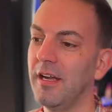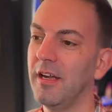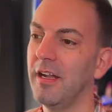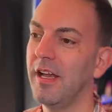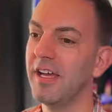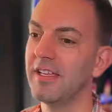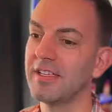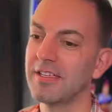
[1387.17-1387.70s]

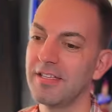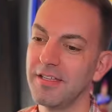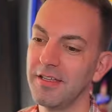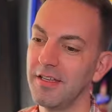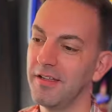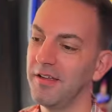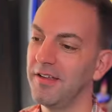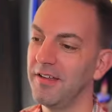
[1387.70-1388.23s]
There it
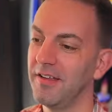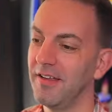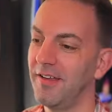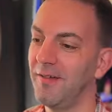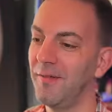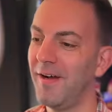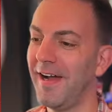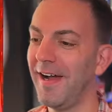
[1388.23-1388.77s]

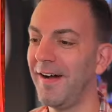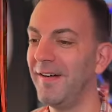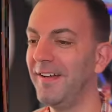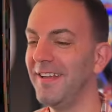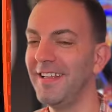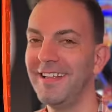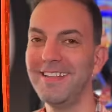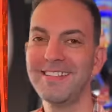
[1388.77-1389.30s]
is. Wow.
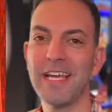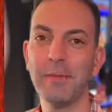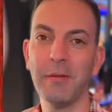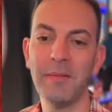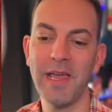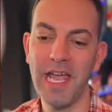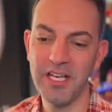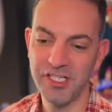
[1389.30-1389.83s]
Double
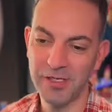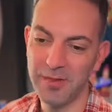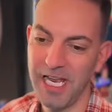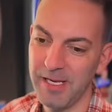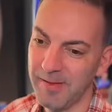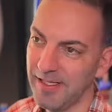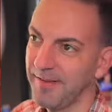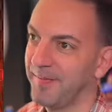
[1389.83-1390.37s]
major, baby.